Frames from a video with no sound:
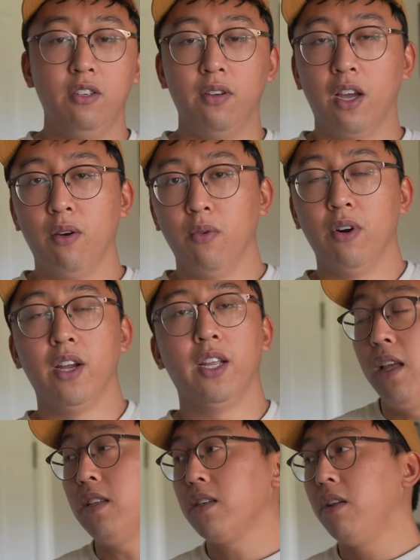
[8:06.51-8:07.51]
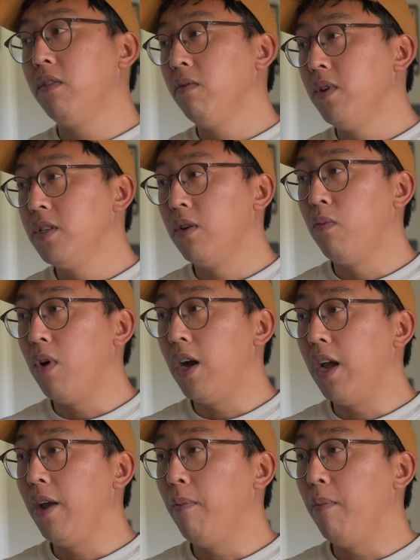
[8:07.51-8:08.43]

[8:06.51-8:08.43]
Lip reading: Do not worry. That's kind of the reason why